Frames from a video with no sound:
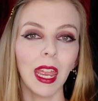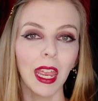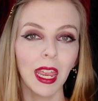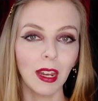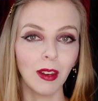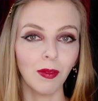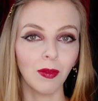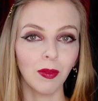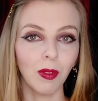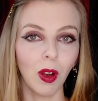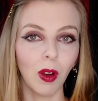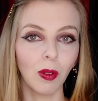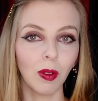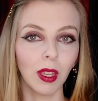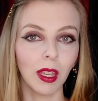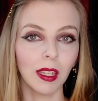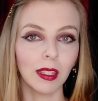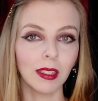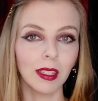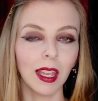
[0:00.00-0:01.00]
in
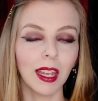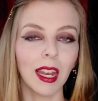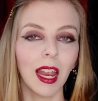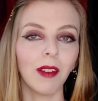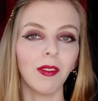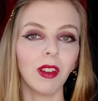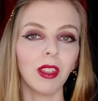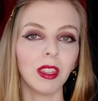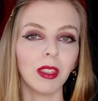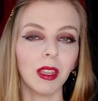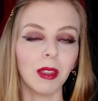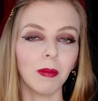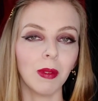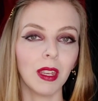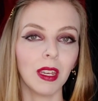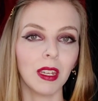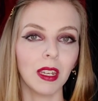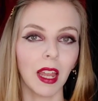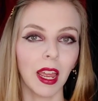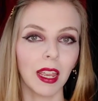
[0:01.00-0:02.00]
focus and everything
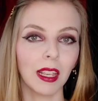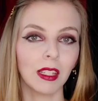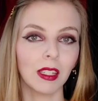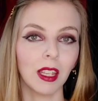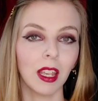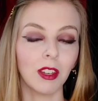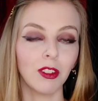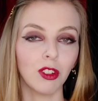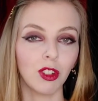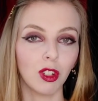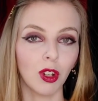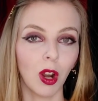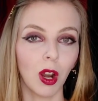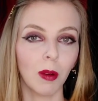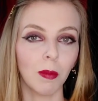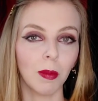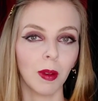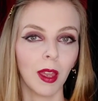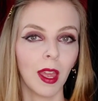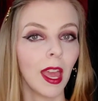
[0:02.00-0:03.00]
be nice and
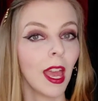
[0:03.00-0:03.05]
sharp.